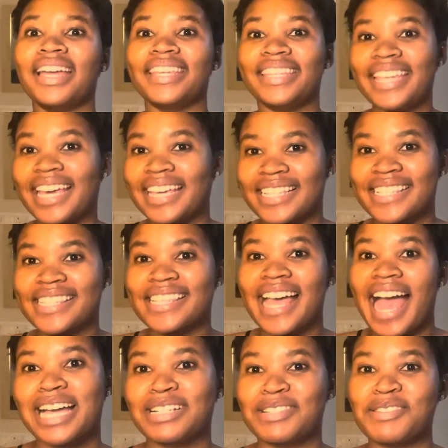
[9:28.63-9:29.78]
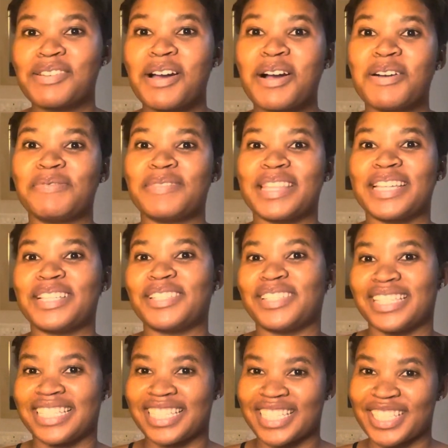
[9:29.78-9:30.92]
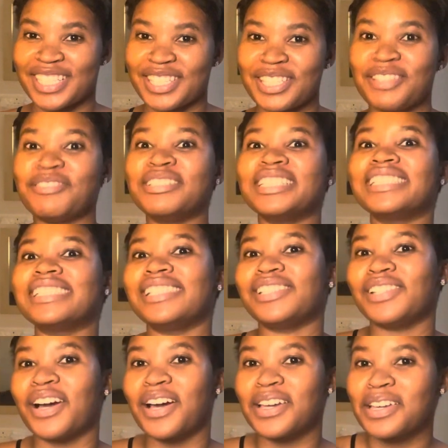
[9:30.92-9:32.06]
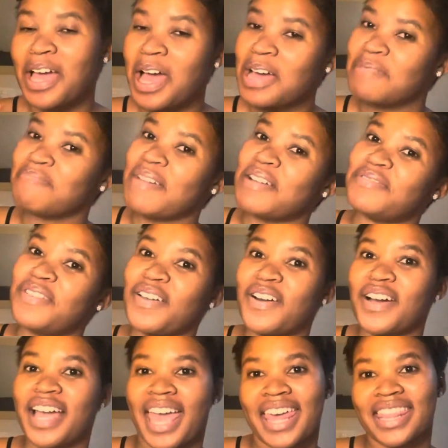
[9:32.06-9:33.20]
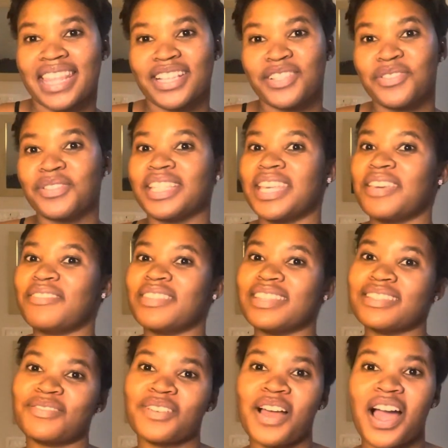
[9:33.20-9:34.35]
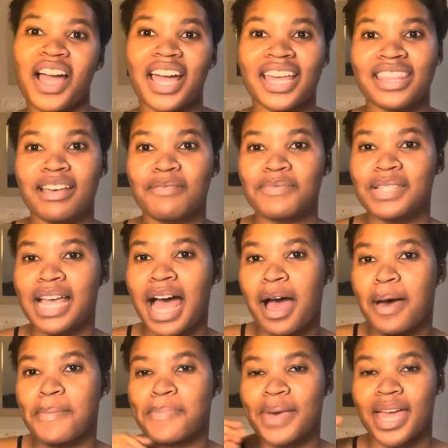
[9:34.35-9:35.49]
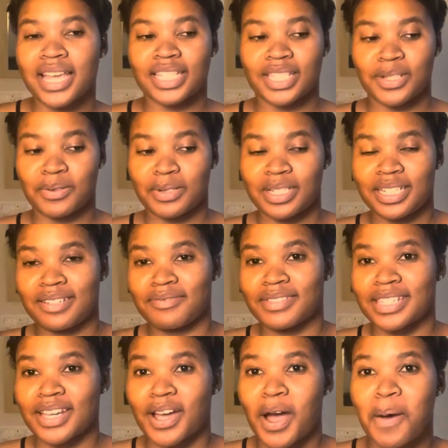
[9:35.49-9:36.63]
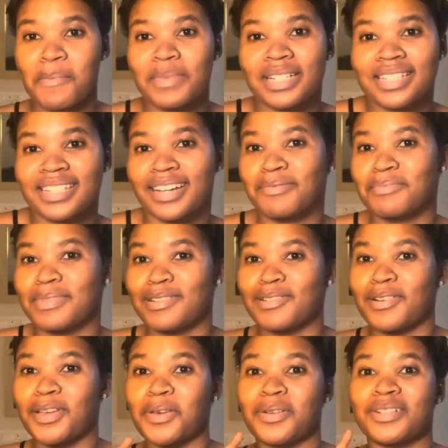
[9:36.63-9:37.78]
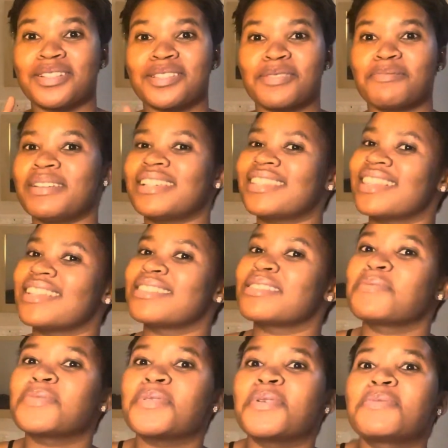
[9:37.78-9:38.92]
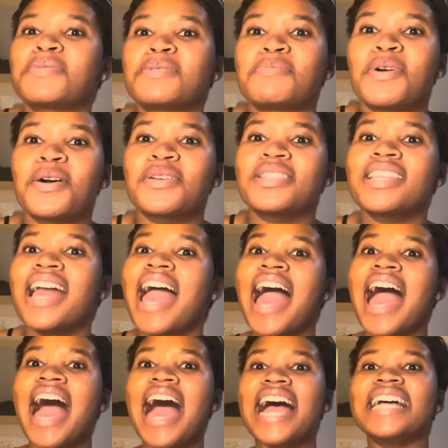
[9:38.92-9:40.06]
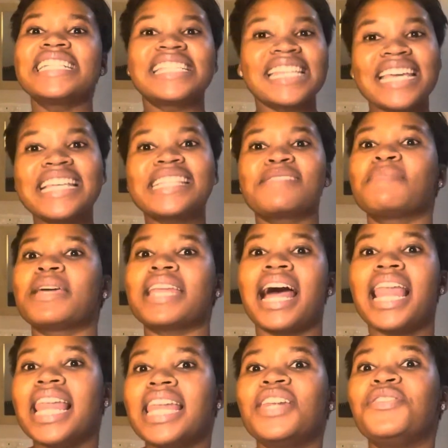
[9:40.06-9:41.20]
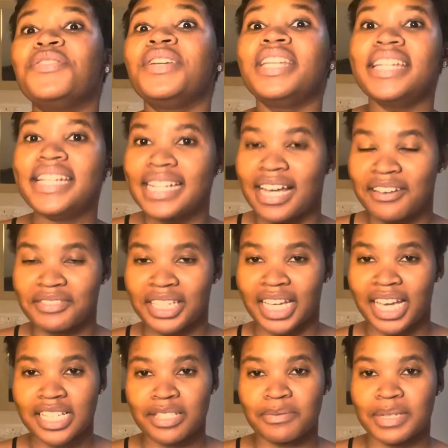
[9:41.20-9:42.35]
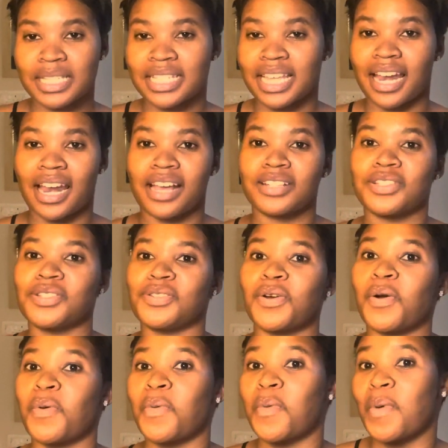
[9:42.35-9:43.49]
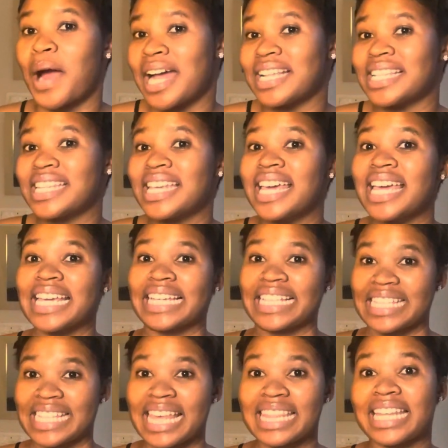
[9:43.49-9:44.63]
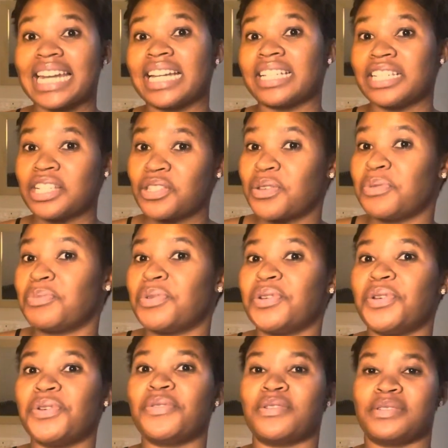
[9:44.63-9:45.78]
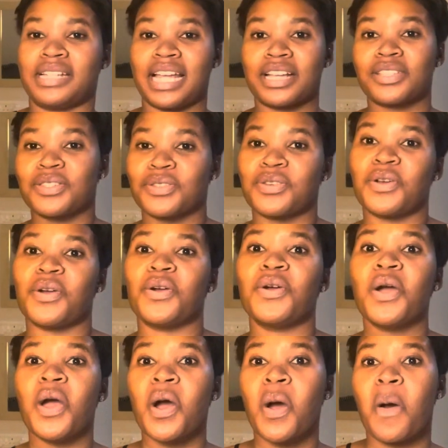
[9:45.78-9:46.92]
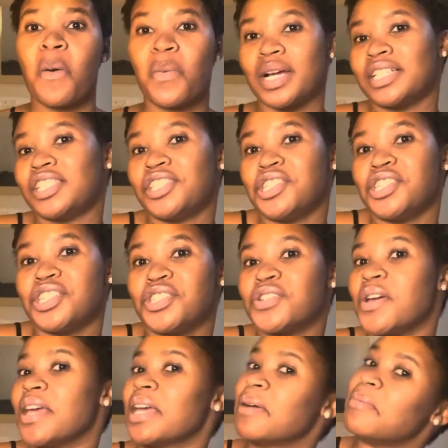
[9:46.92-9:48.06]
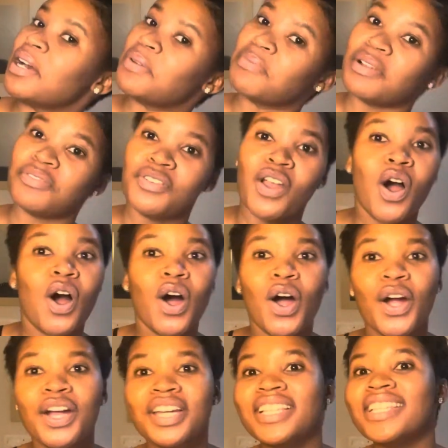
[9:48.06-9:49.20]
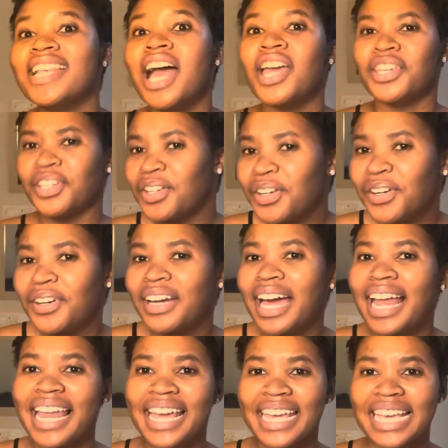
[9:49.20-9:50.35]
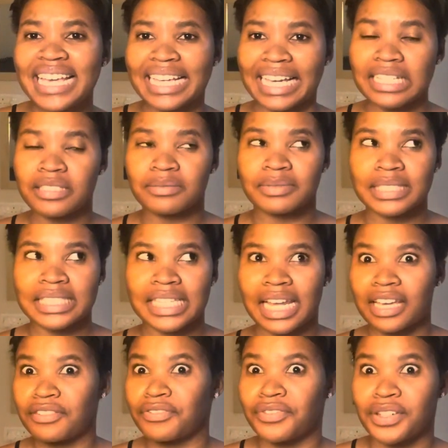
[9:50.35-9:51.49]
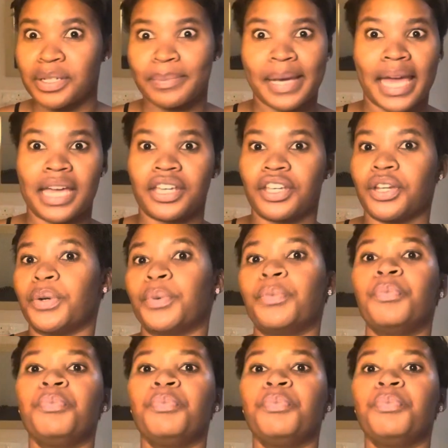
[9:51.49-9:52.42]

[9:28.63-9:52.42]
Yes, I do hope that you will enjoy my vlog and that you'll give this vlog a thumbs up and you will leave the comment down below. You'll smash that subscription box. And yes, man, I really love engagement. I like to know what is that that I need to improve. I would like to know what you're enjoying about my vlogs. You know, I like engagement. I like feedback, you know.